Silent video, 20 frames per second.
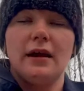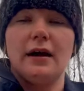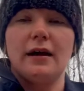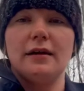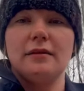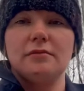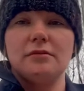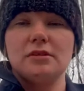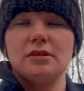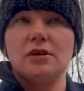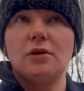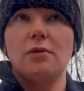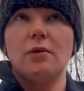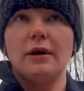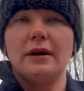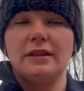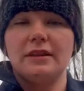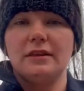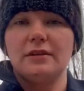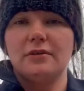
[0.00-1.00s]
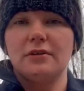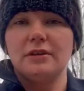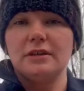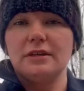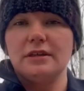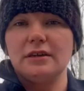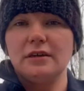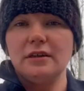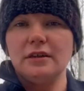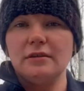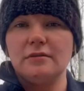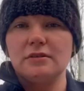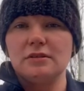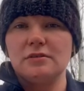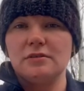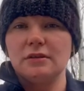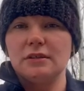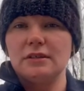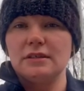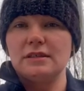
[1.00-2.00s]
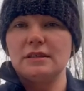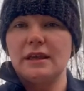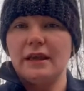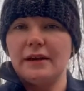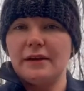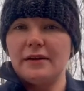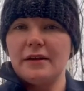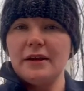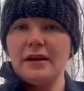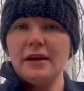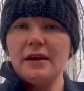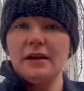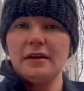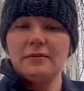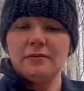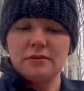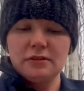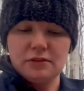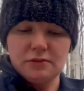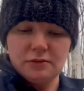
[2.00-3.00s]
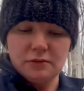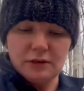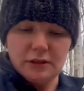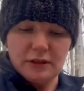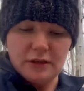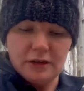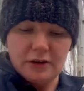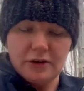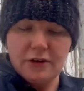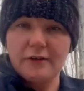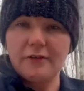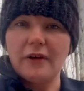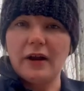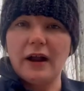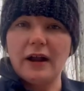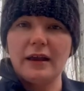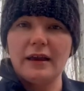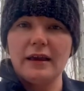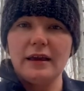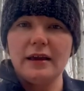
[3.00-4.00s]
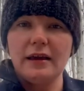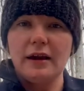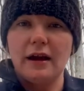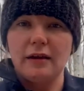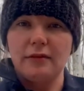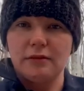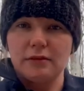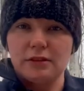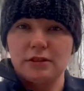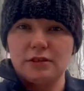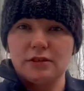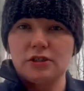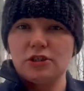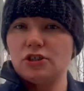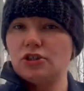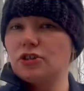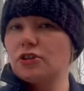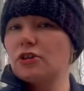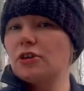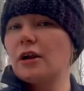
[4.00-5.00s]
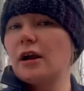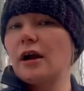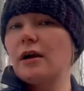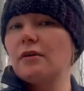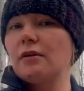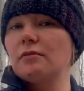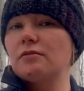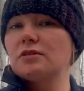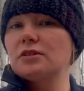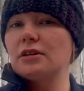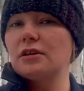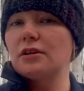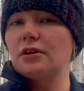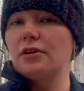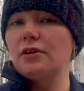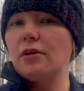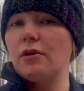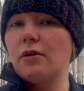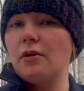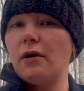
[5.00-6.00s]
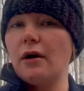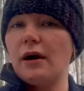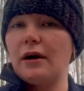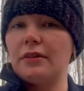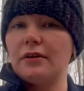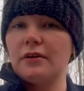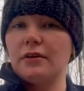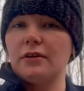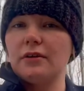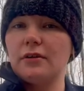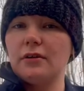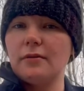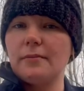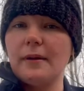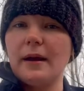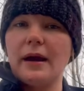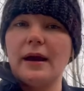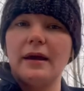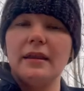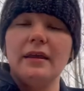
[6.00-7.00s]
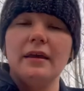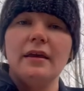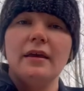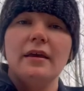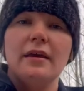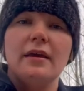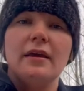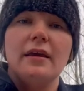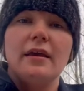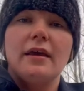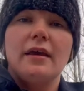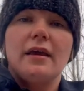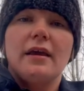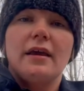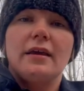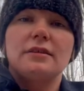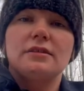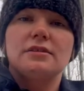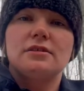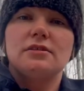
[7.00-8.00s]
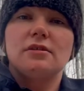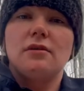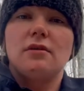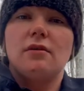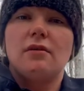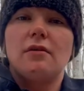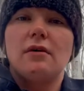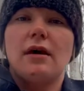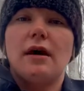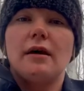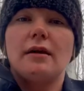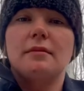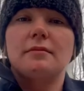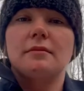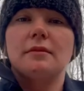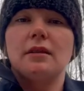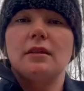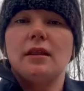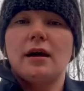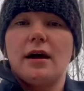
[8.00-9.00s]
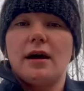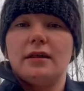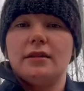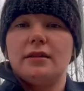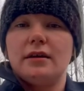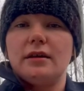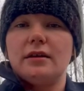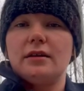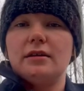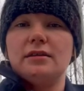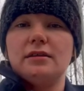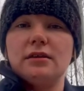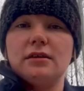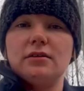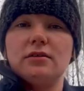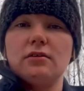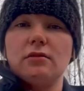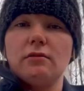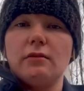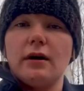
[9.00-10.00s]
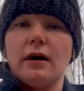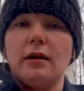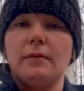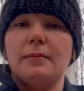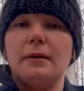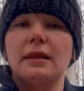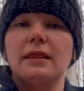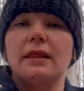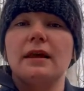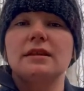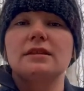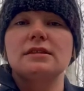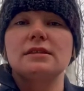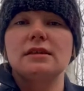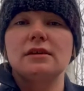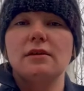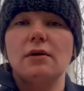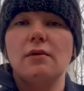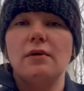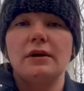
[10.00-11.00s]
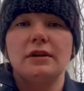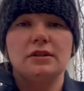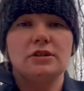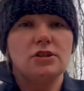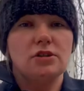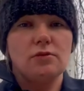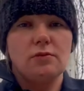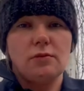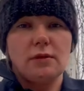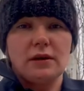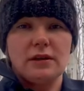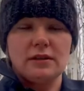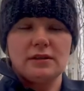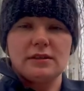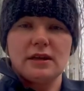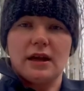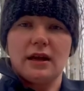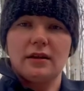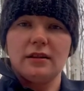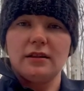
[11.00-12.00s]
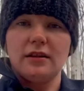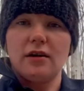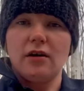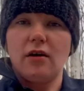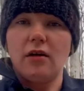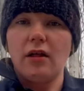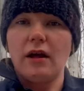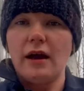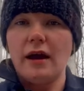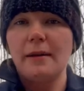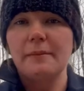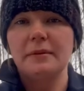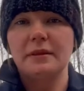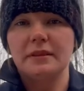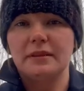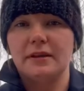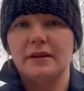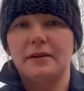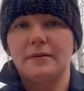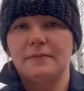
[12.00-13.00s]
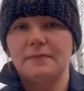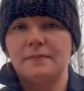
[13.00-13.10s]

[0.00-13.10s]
It was quite the ordeal. It was really scary. It was really nerve-wracking. I wasn't sure how it was going to go, either good or bad. And so I am glad that it did go well. But let's go into what exactly all happened there.